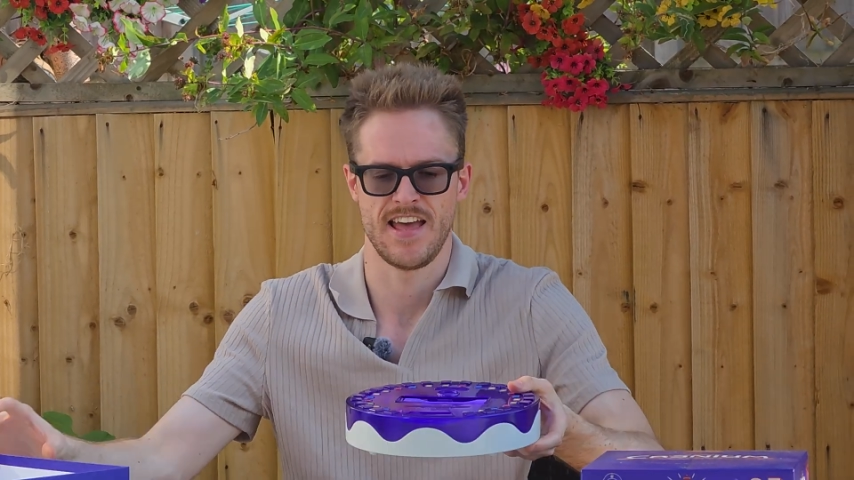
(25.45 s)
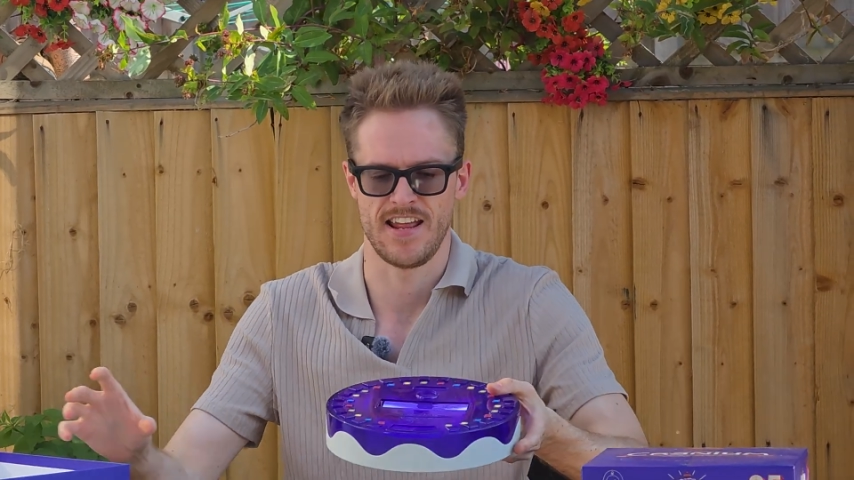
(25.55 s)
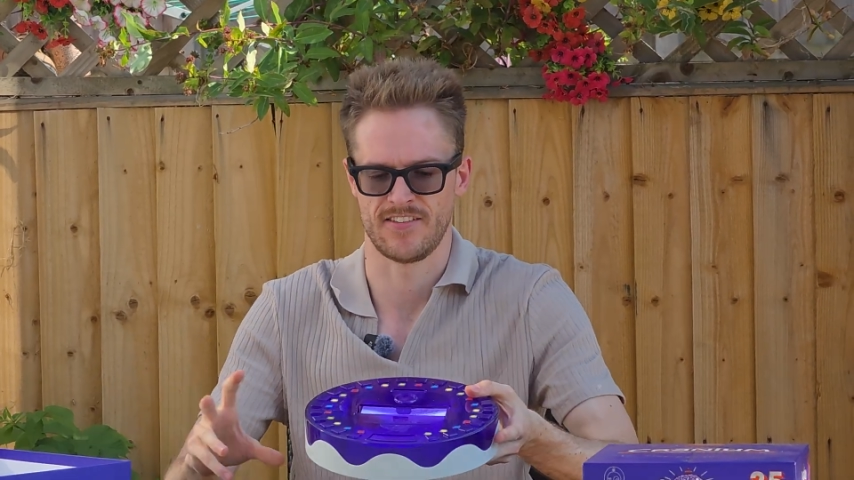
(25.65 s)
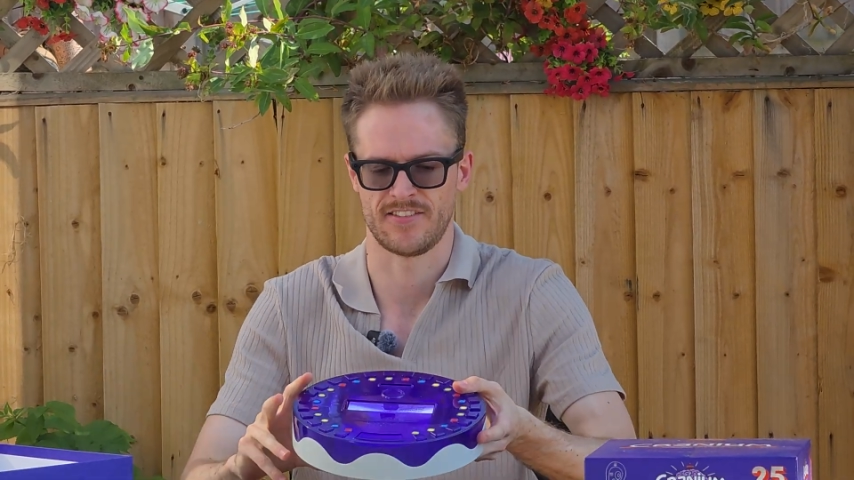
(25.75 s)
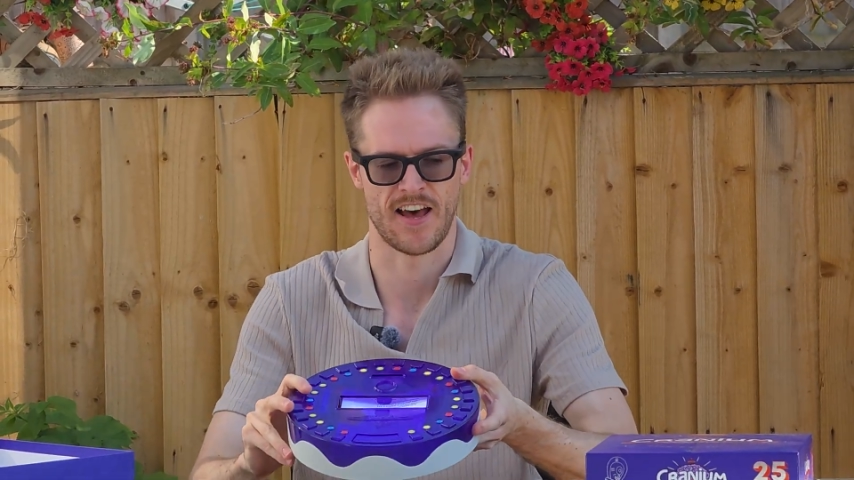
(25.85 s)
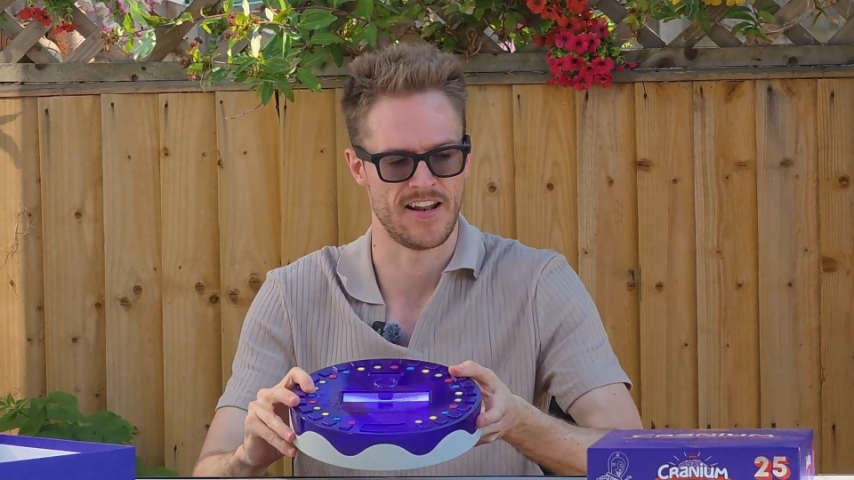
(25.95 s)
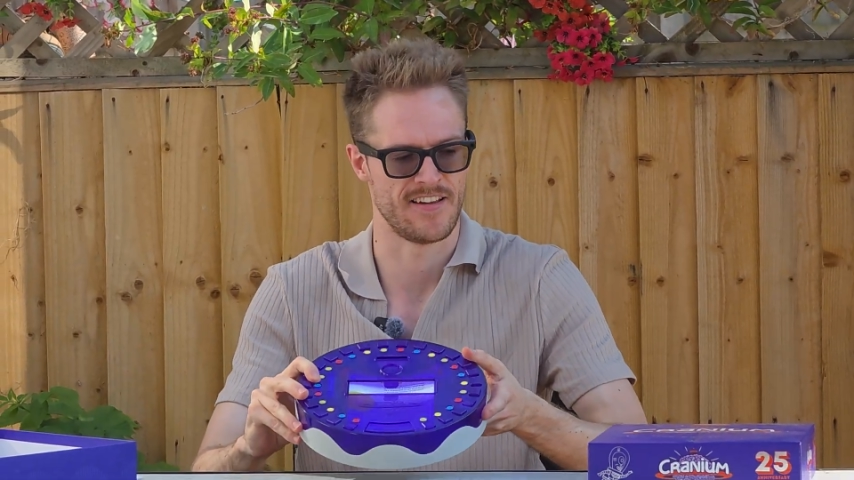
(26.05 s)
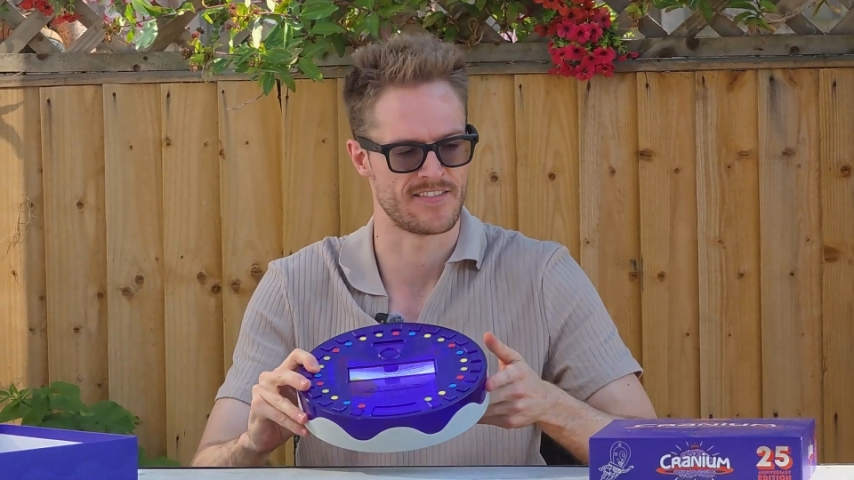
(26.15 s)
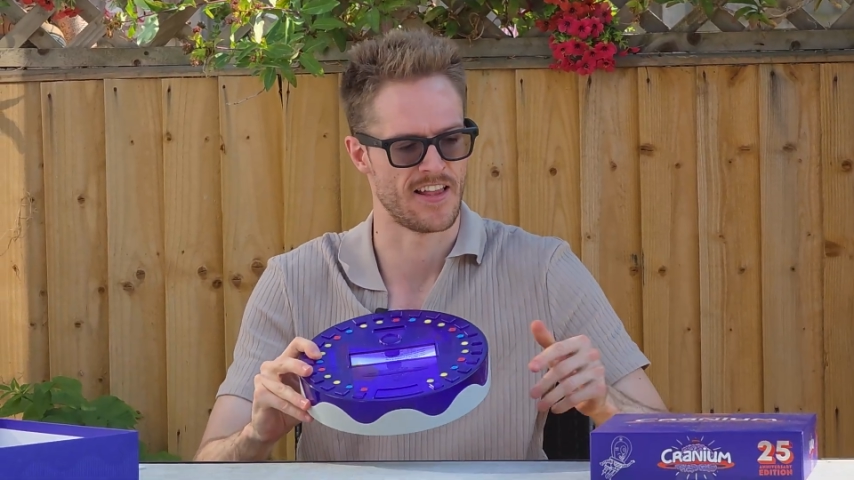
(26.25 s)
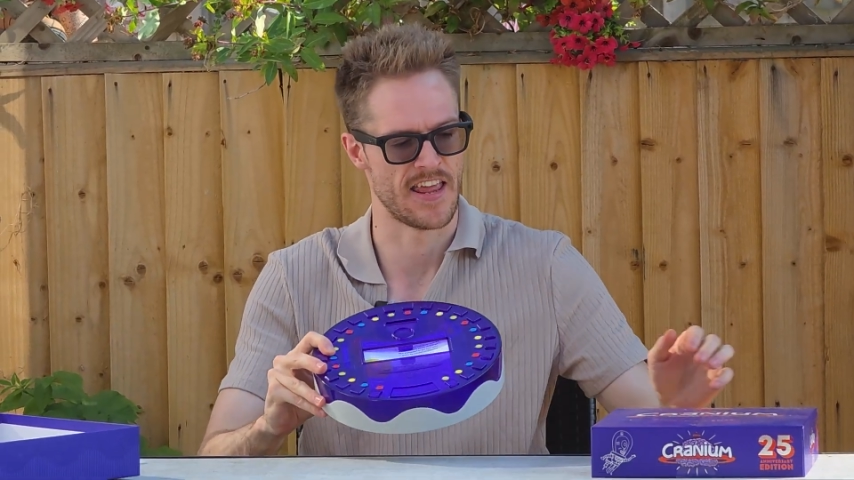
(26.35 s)
inside
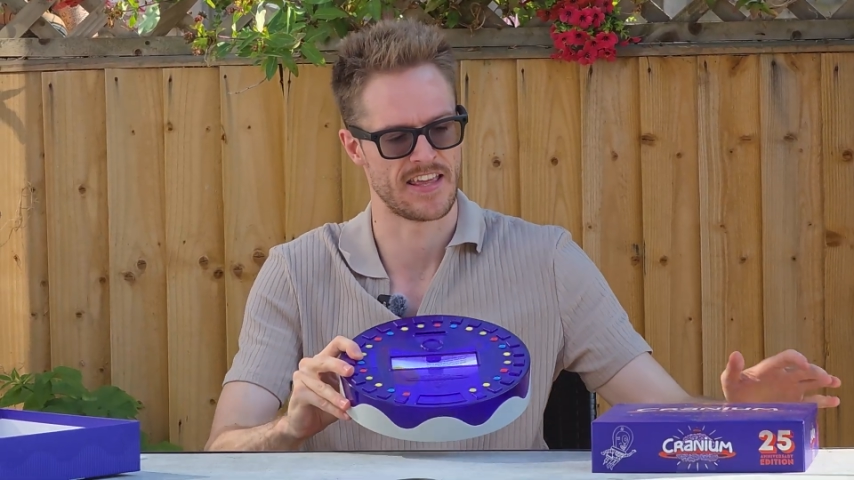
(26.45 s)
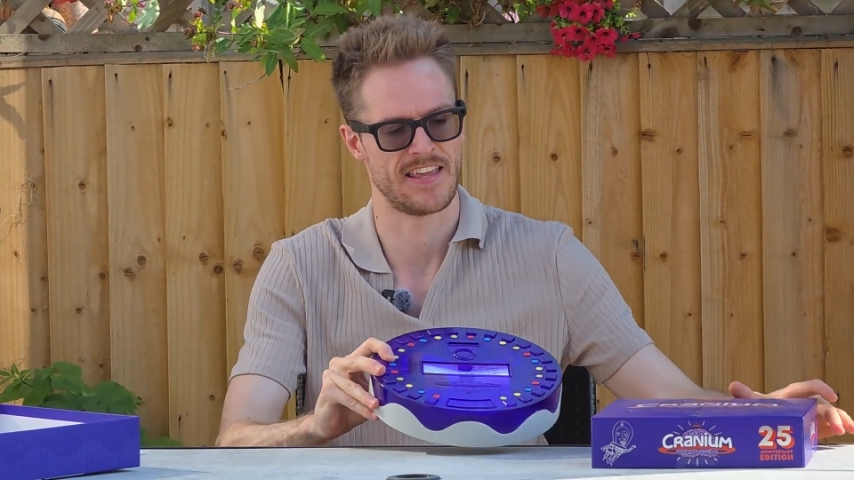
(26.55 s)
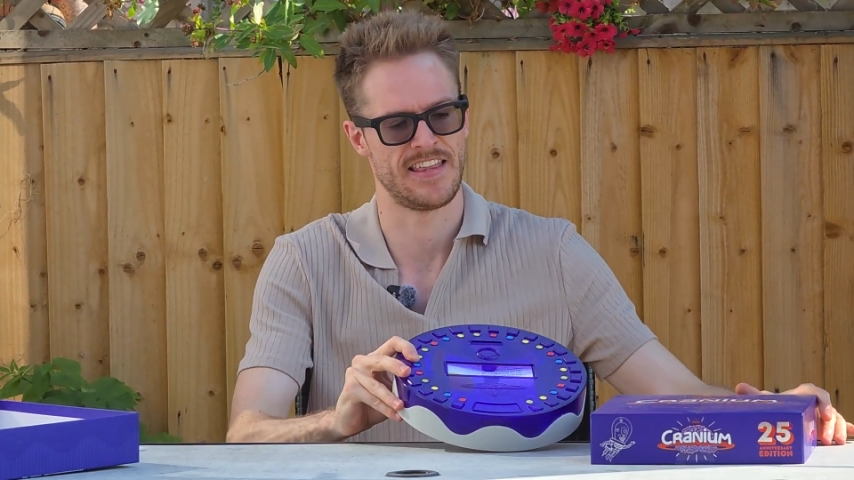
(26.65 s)
this like